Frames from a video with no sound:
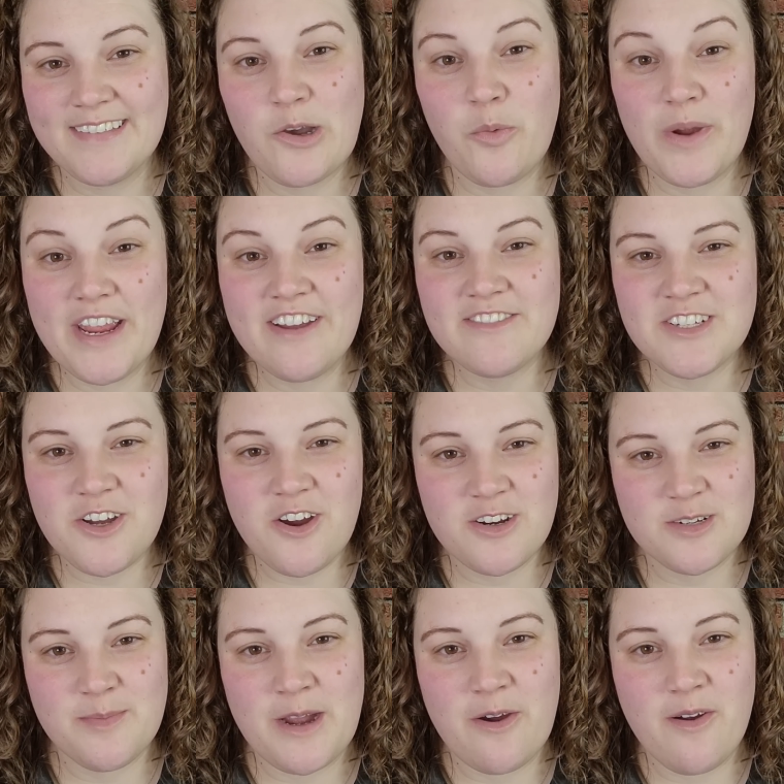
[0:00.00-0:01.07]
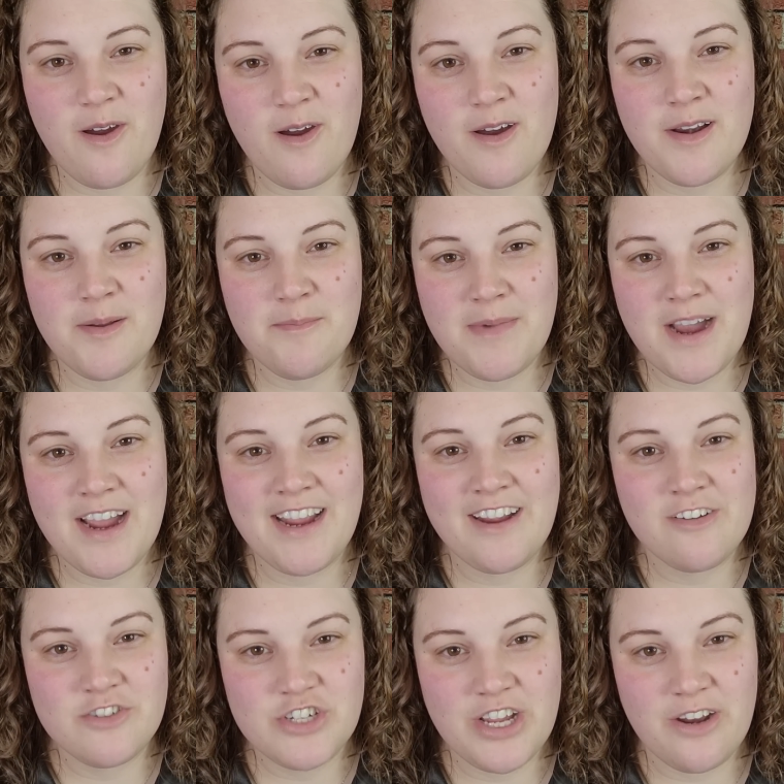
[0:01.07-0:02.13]
that we have talked about on my
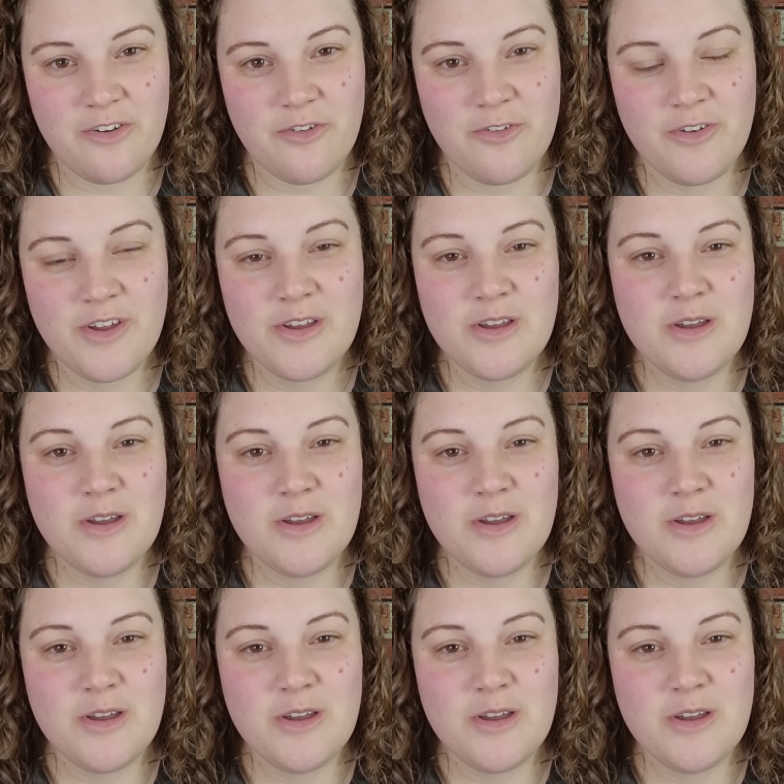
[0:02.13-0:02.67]
channel.